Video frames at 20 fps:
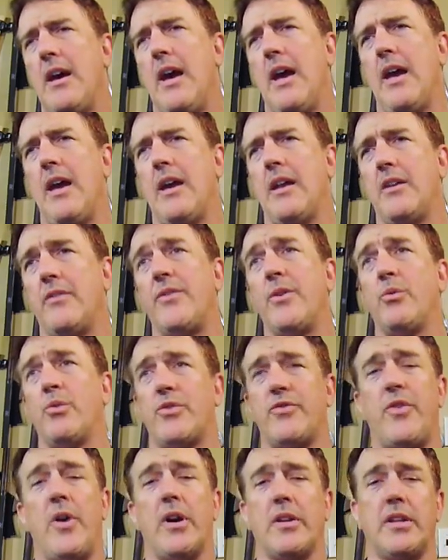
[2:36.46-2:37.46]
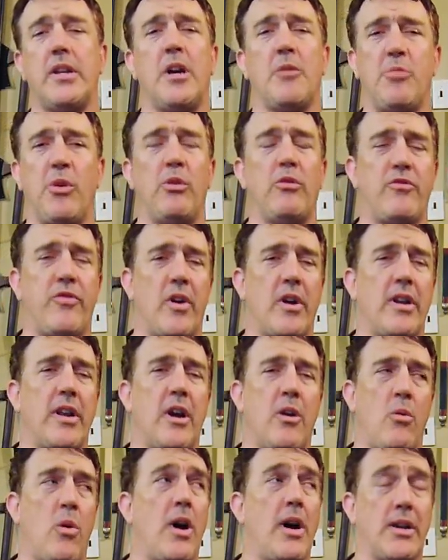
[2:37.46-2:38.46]
And if it was fucked up, he would find
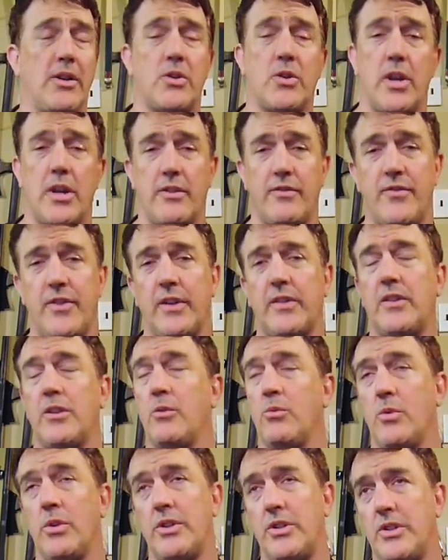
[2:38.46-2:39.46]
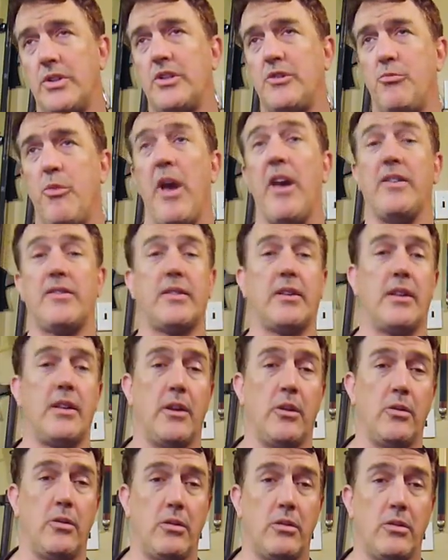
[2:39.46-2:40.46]
out why and try to fix it, which is
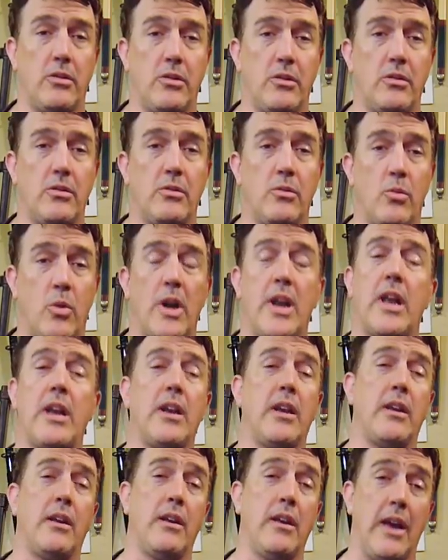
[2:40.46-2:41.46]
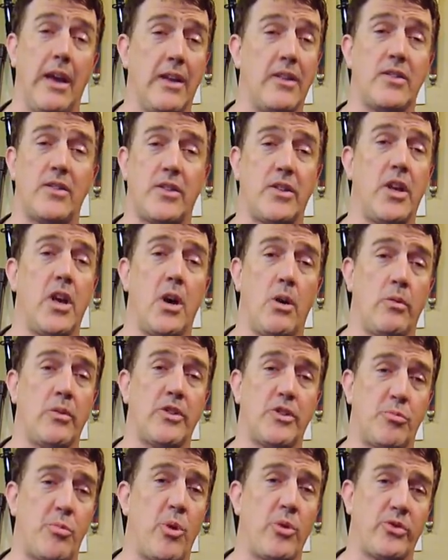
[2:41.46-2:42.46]
basically what any NCO is
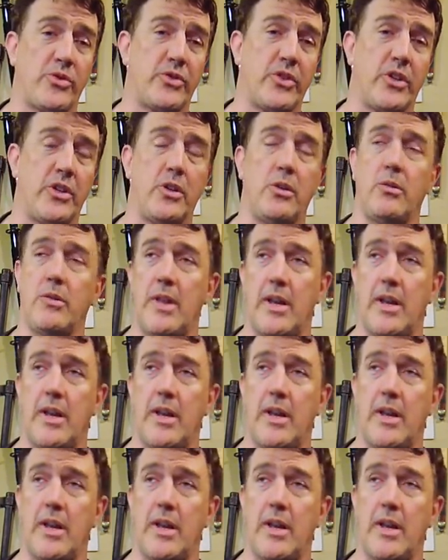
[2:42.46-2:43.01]
supposed to do.